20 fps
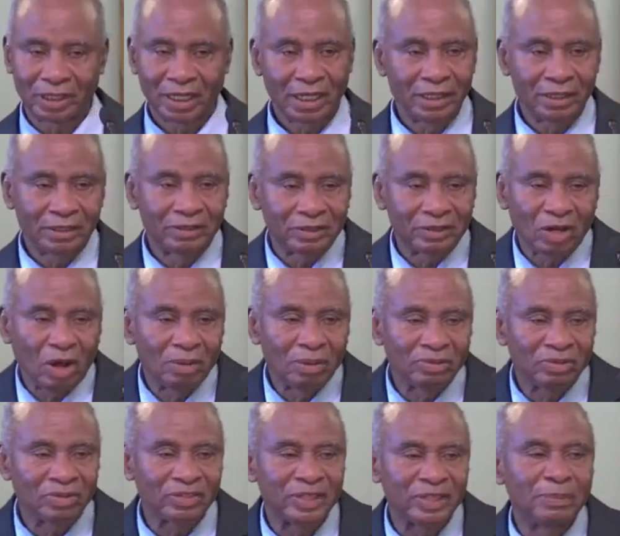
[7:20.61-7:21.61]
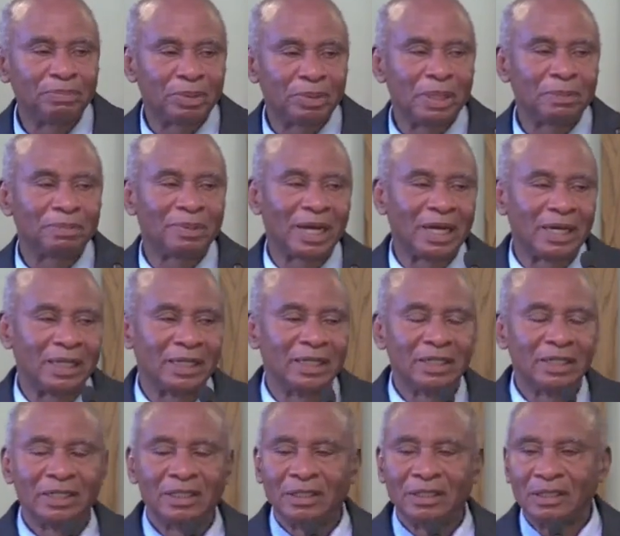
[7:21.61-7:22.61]
And it comes simply by
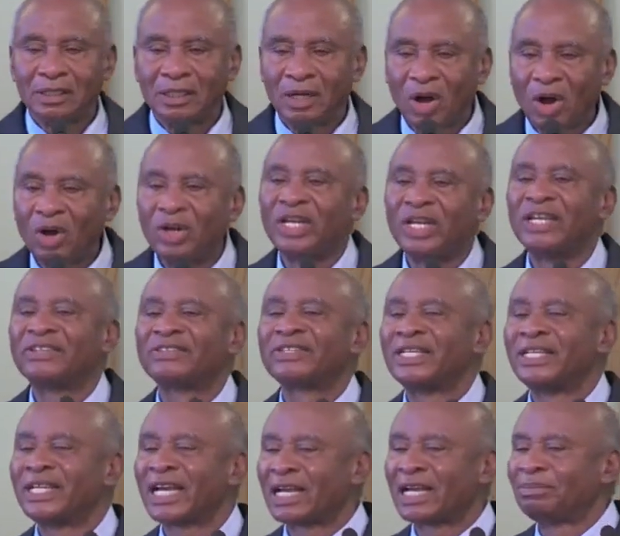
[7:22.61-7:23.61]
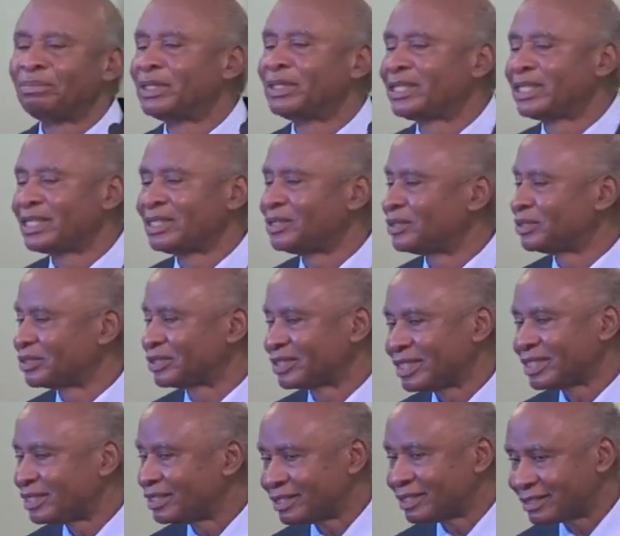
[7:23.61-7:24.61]
honestly admitting your
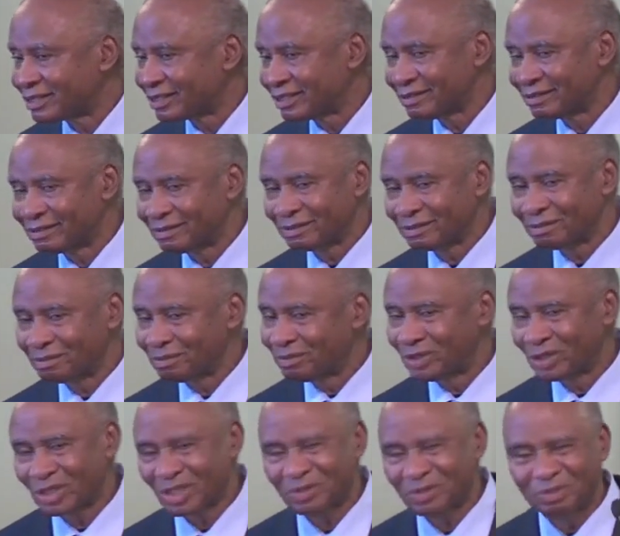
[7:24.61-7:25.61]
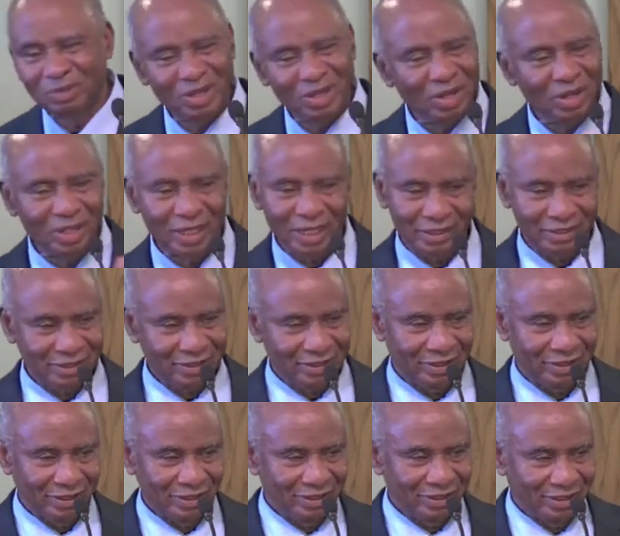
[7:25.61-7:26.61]
sins. Amen. Just be honest.
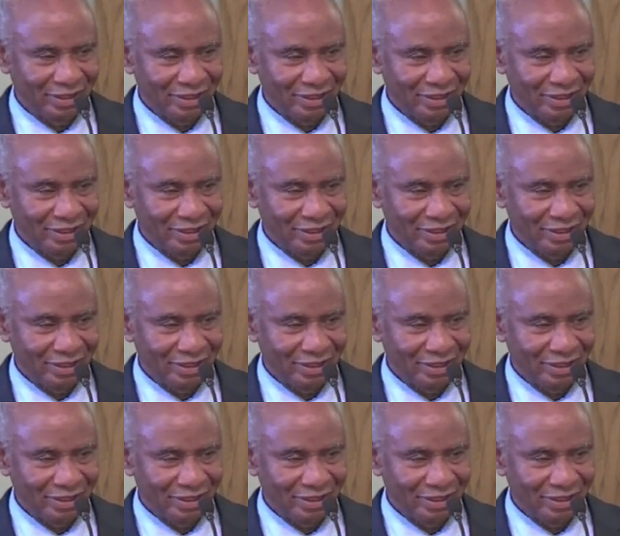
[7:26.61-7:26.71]
Right.